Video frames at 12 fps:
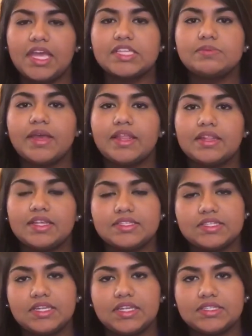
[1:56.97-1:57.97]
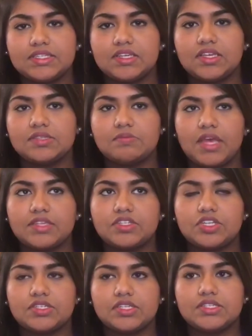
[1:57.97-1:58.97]
is by listening to His
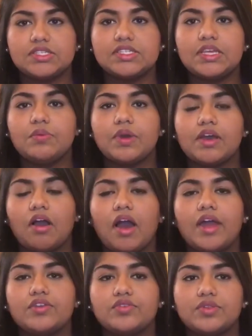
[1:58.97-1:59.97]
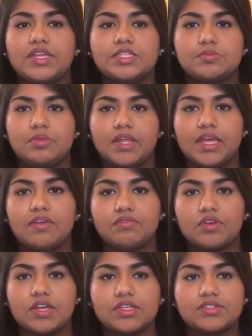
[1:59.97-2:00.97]
messages and see what God truly has planned
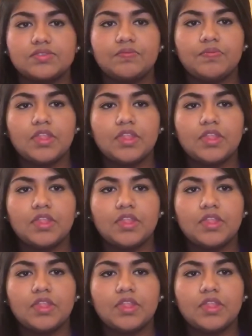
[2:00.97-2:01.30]
for us.